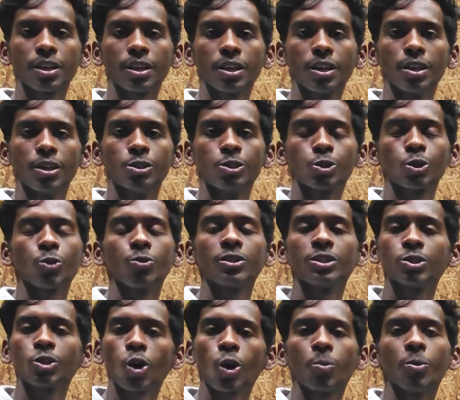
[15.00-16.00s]
So with
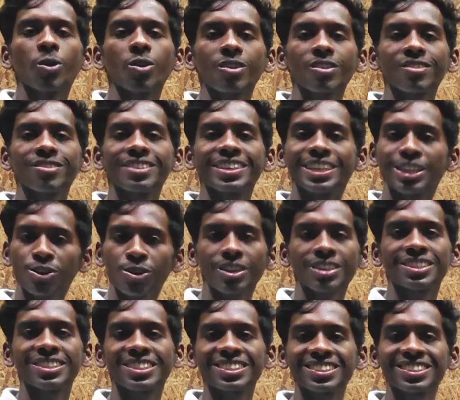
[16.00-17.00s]
no more
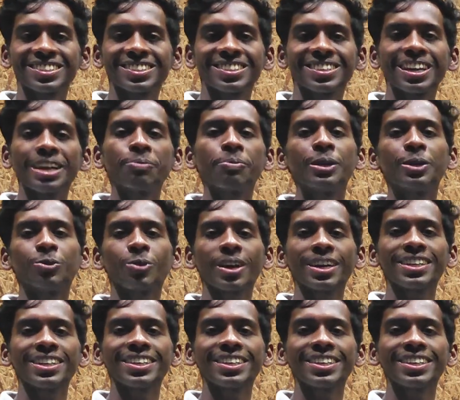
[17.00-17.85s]
introductions, let me invite